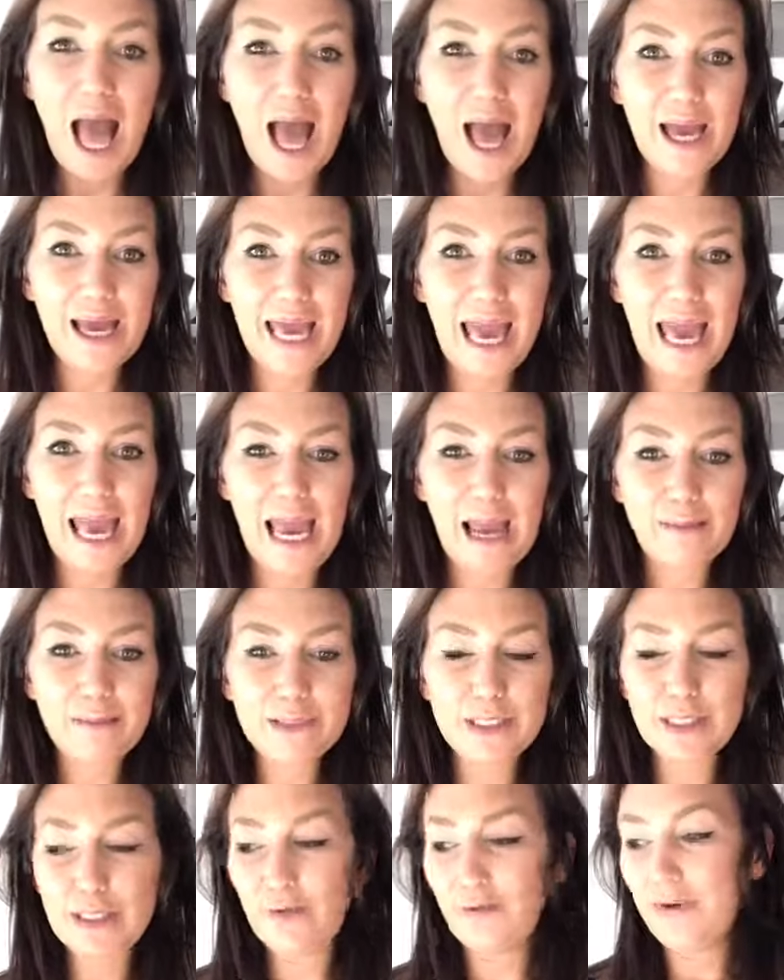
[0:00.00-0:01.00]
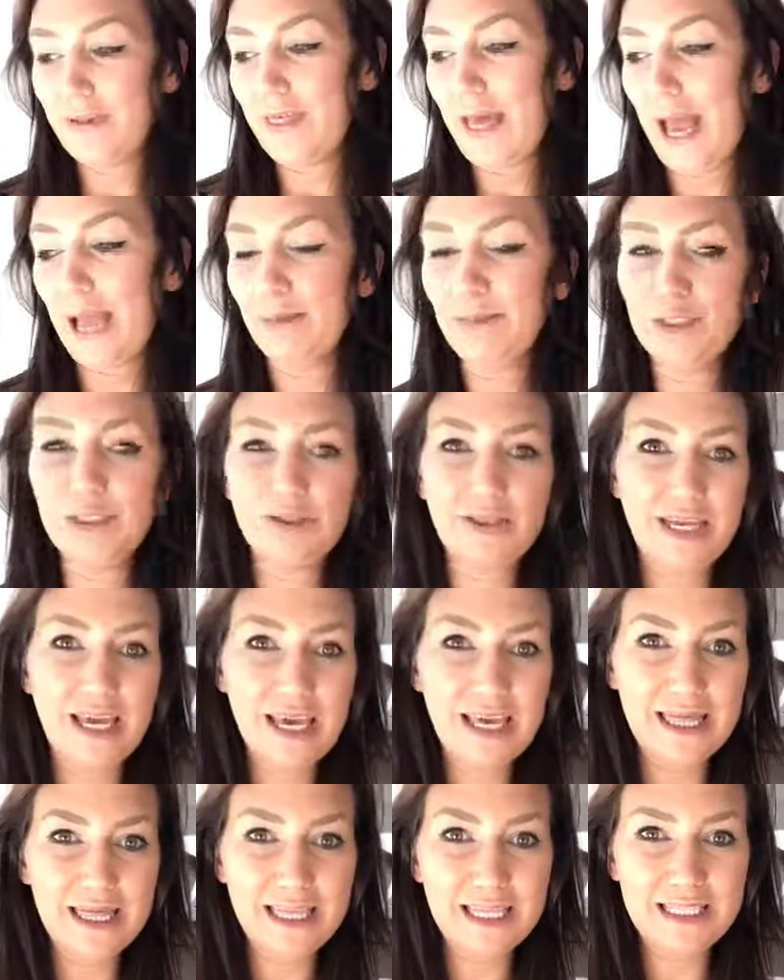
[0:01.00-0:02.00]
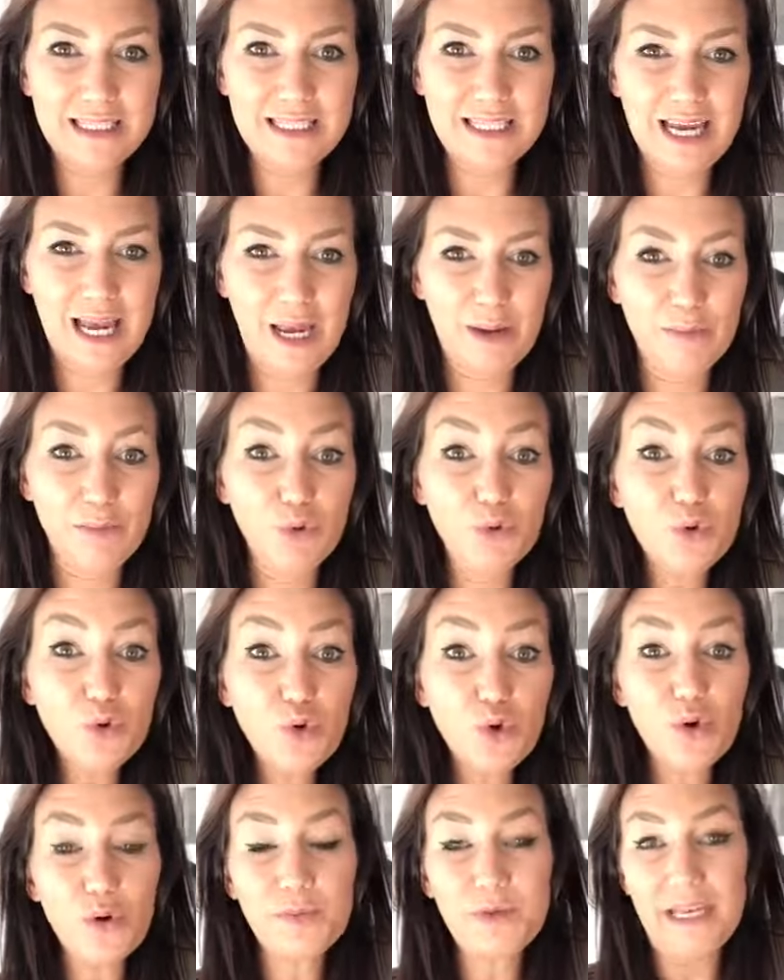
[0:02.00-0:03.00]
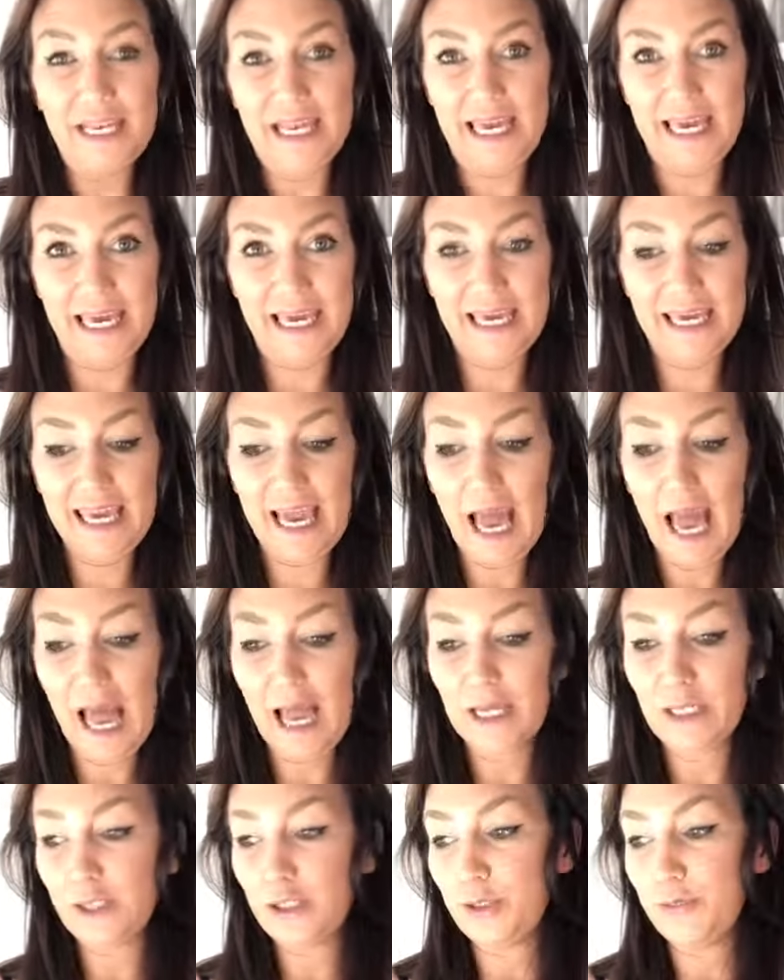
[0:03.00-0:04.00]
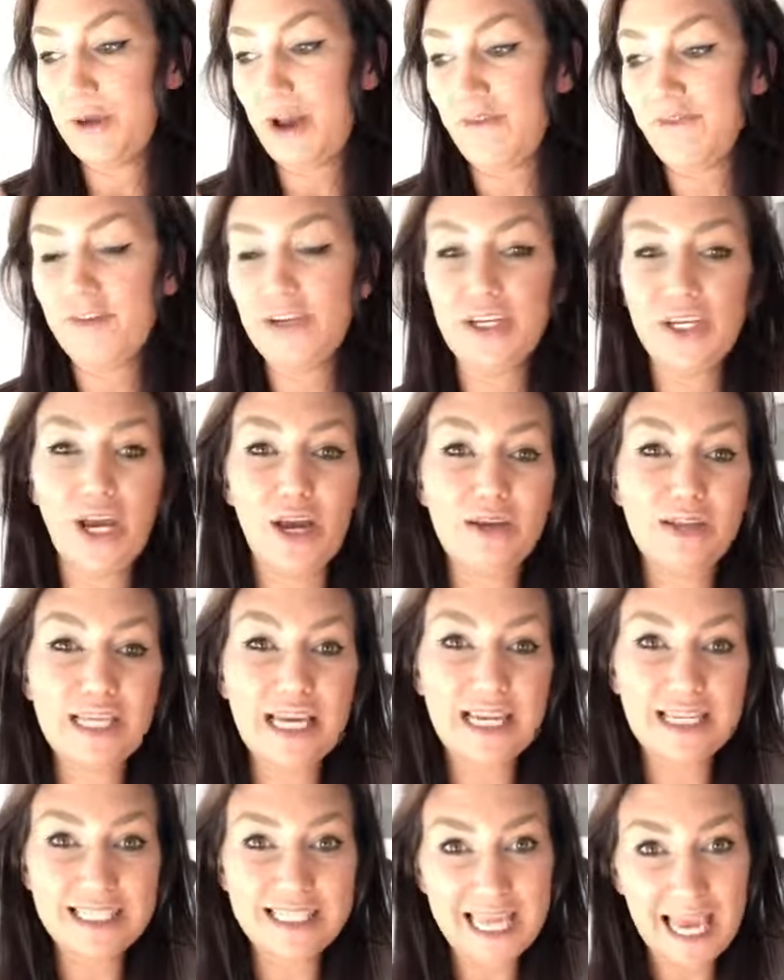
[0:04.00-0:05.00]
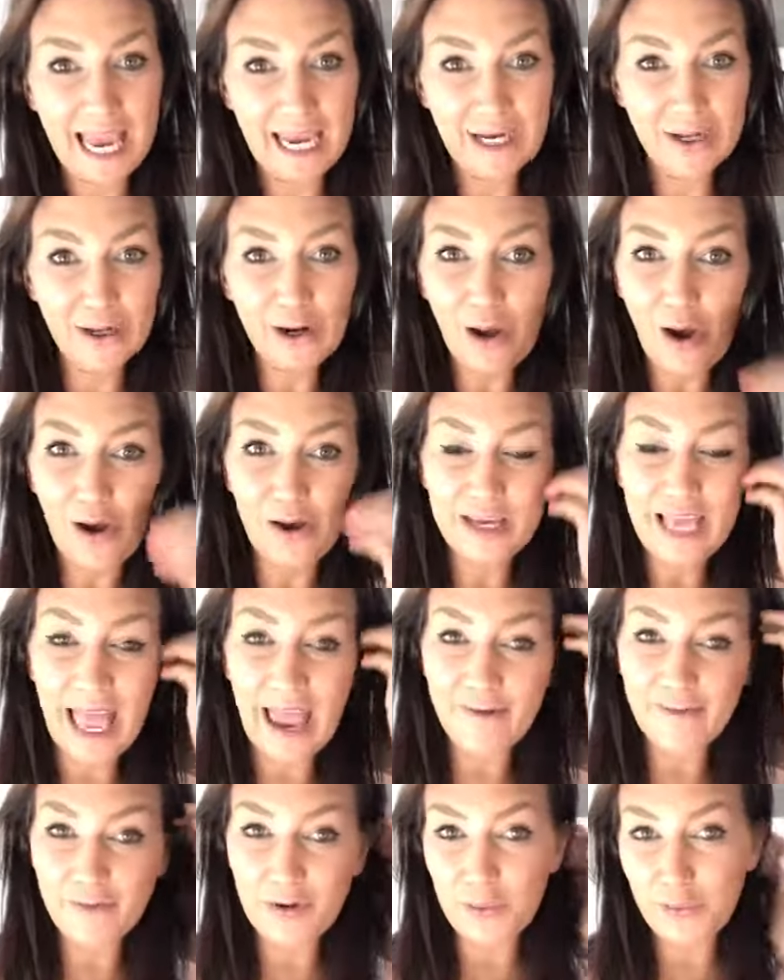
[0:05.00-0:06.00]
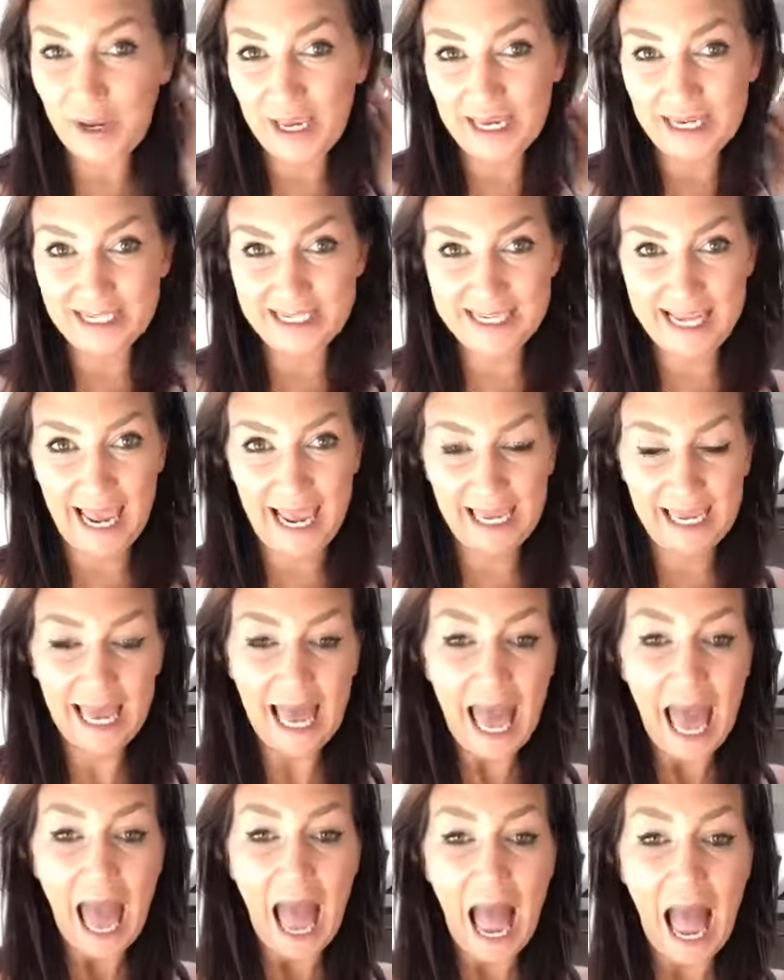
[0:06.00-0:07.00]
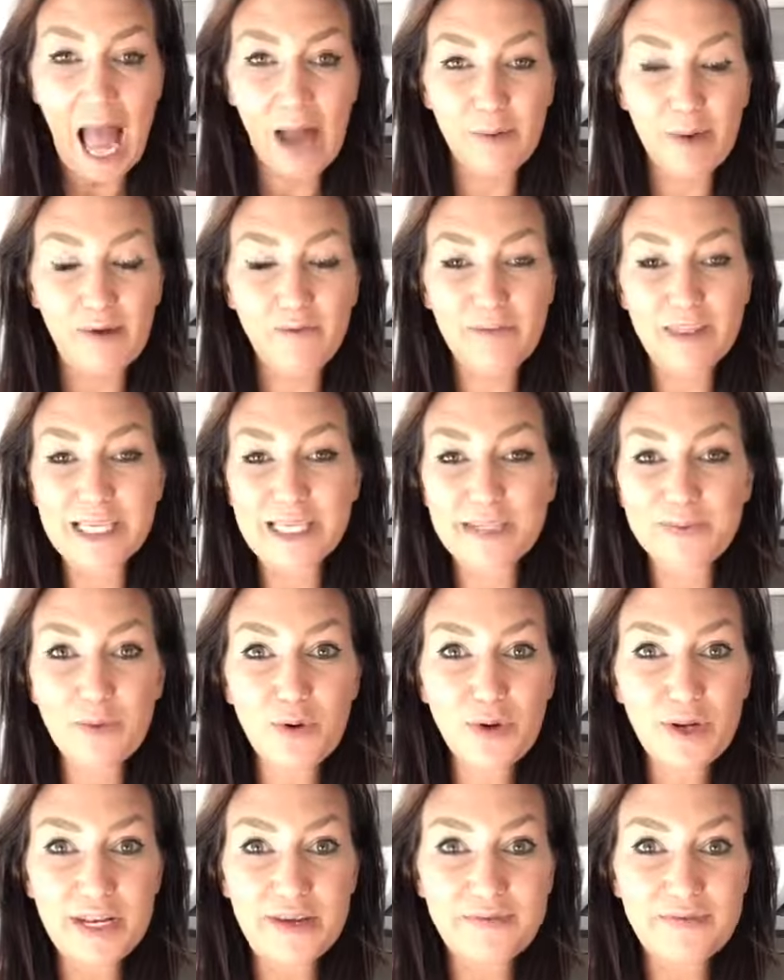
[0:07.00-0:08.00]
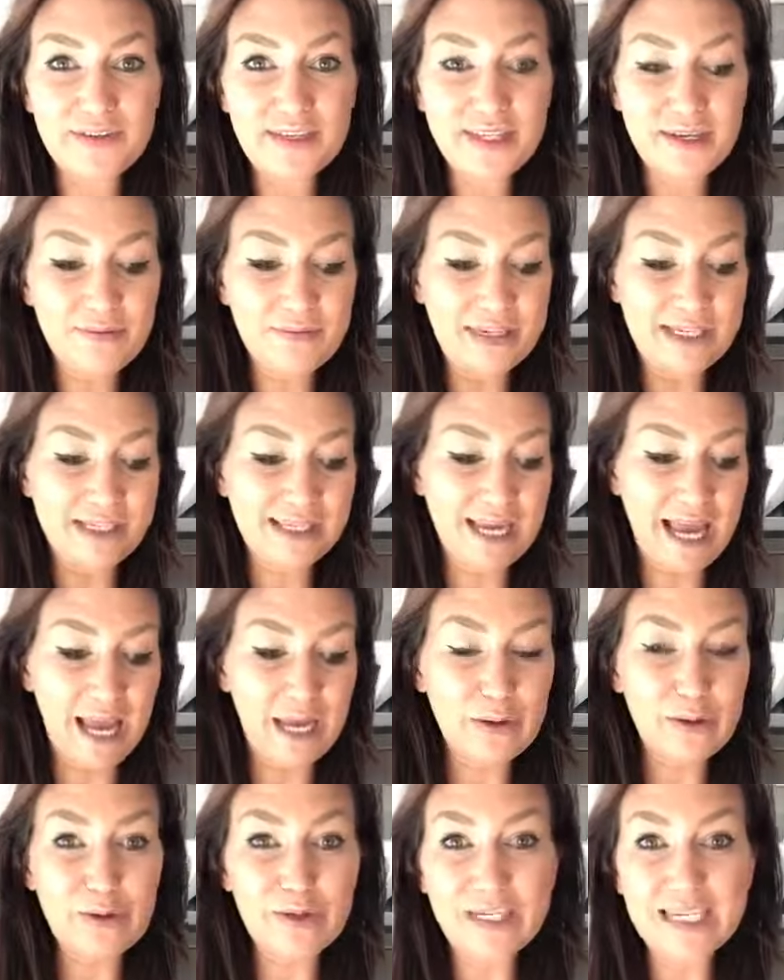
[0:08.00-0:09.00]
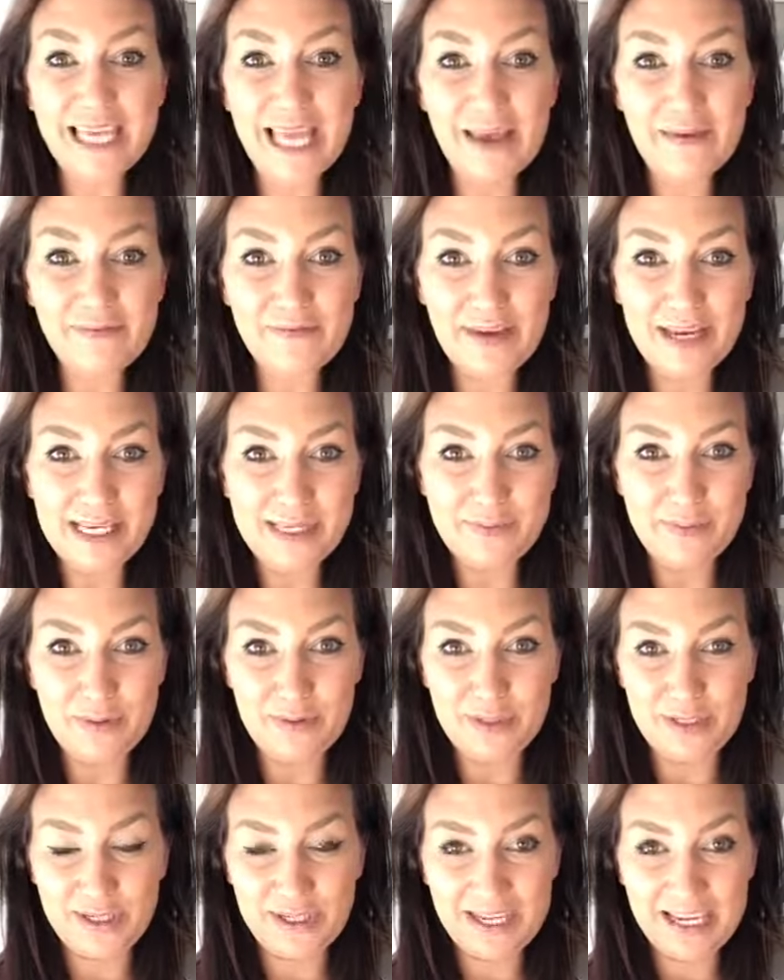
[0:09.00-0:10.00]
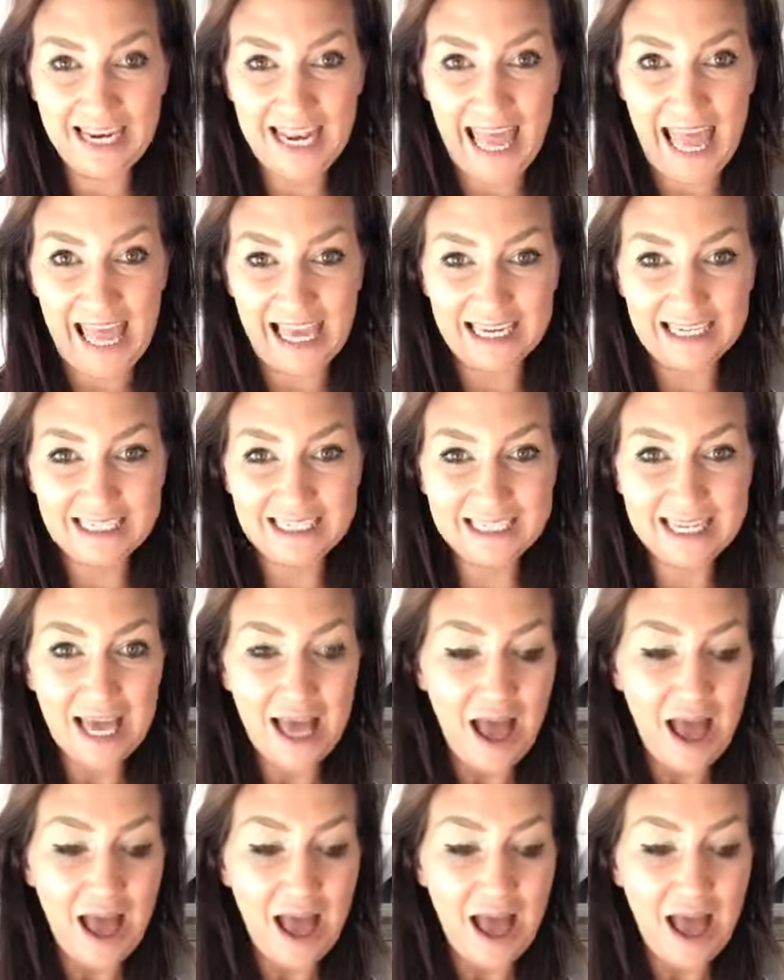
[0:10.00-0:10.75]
Okay, I'm sorry that I'm doing it at this time. Normally, I do my videos at 10 o'clock every weekday. However, this morning, for some reason, I couldn't get Facebook to connect.